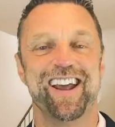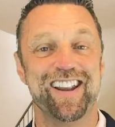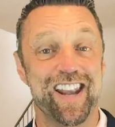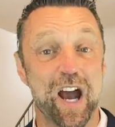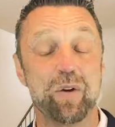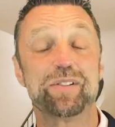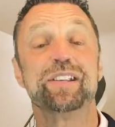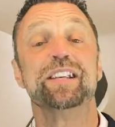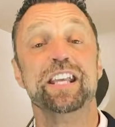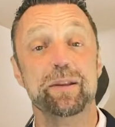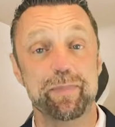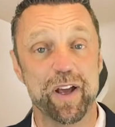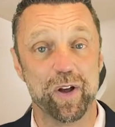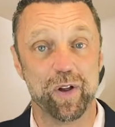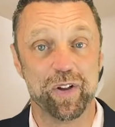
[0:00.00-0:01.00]
Now it's an
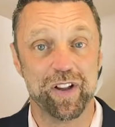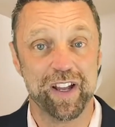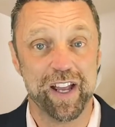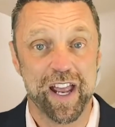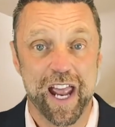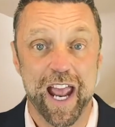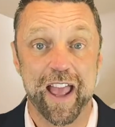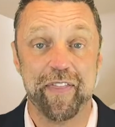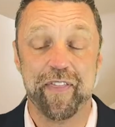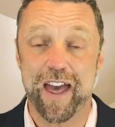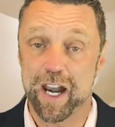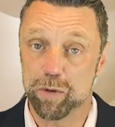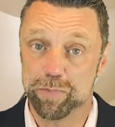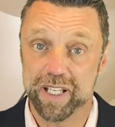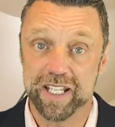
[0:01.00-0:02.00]
email, and
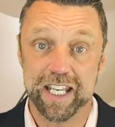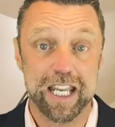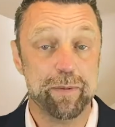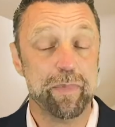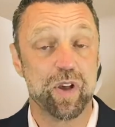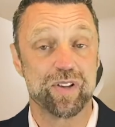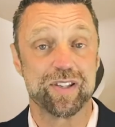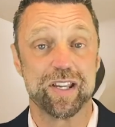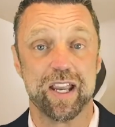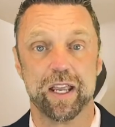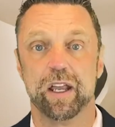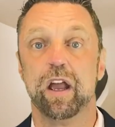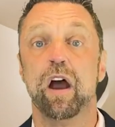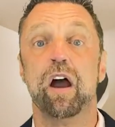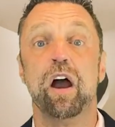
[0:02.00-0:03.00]
that'll be an email saying,